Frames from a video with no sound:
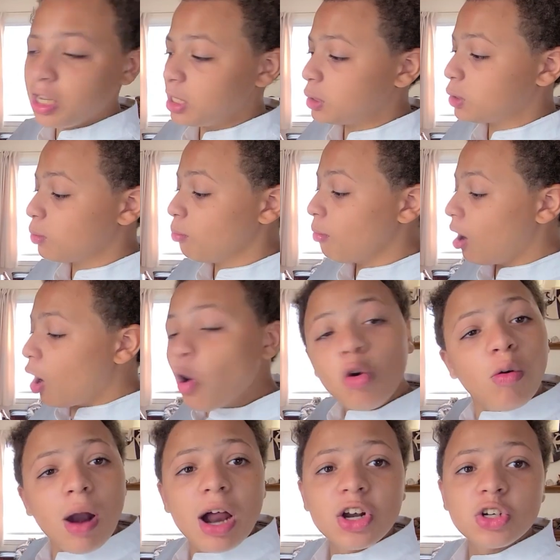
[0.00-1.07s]
is
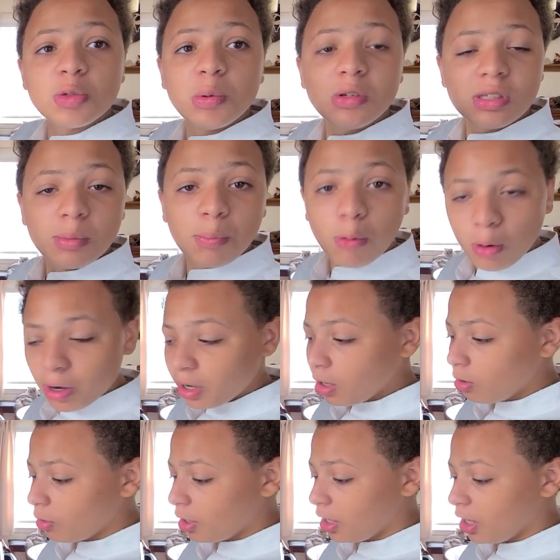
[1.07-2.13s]
Uncle Roger's most
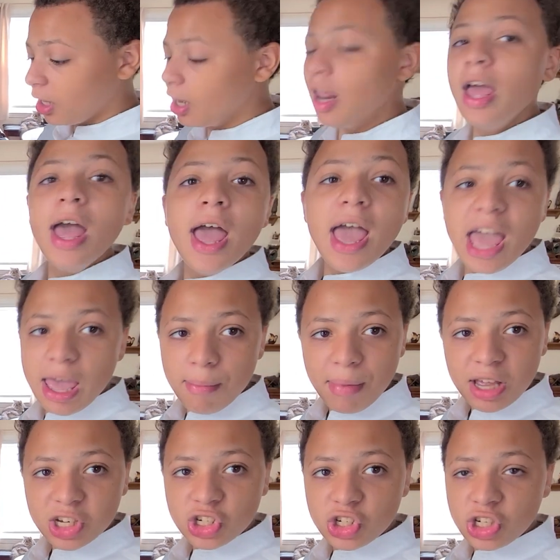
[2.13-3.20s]
important ingredient,
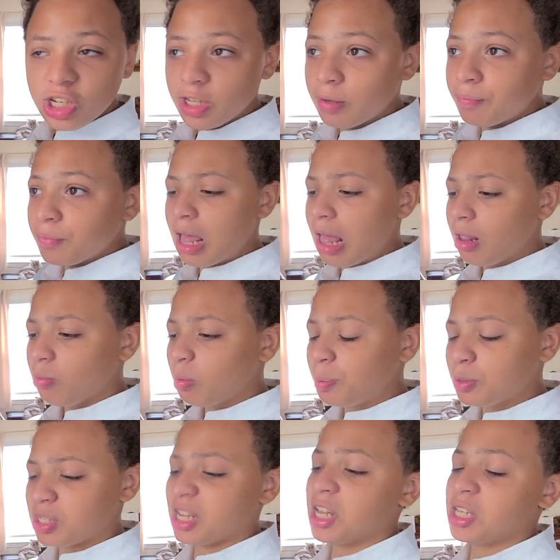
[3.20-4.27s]
MSG.
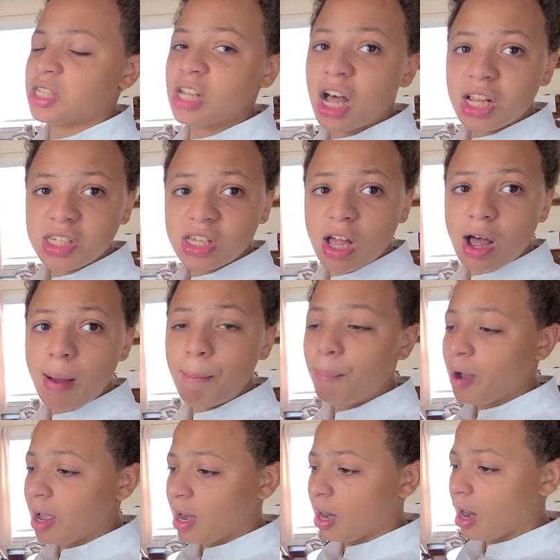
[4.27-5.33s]
We're supposed to get
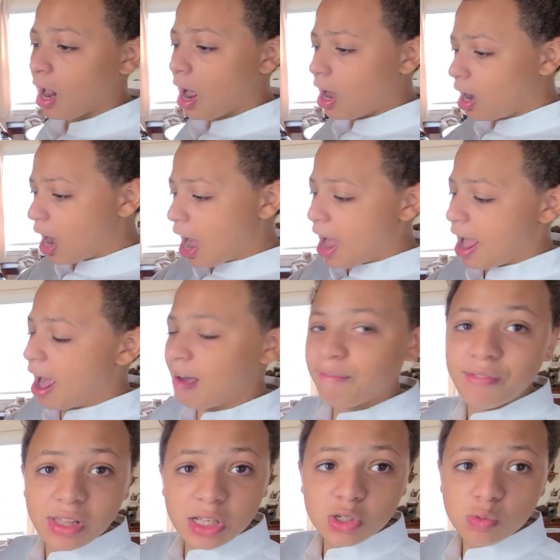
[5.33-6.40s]
salsa, but I
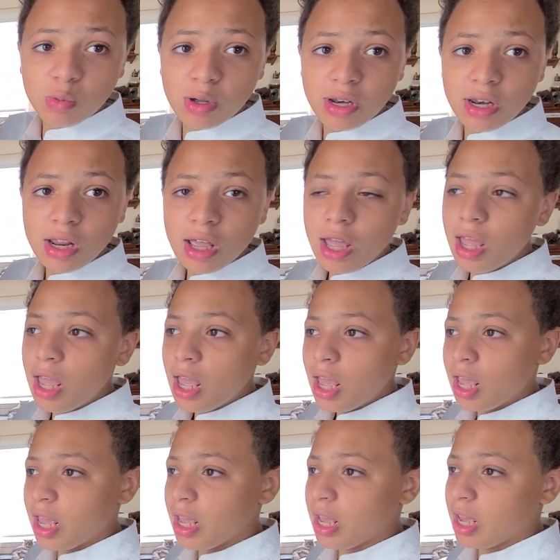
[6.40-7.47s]
have this one,
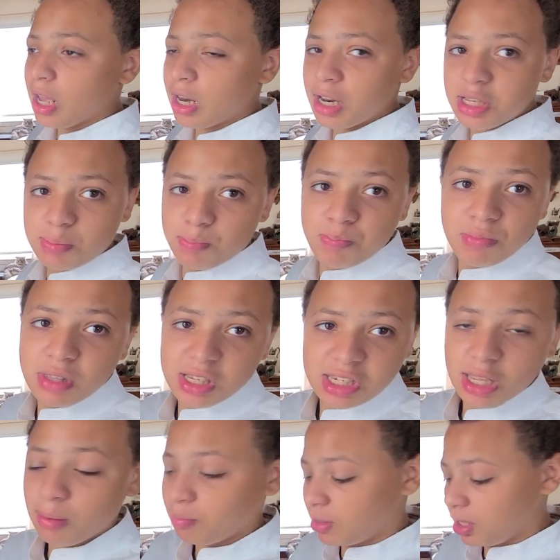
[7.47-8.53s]
and it's the same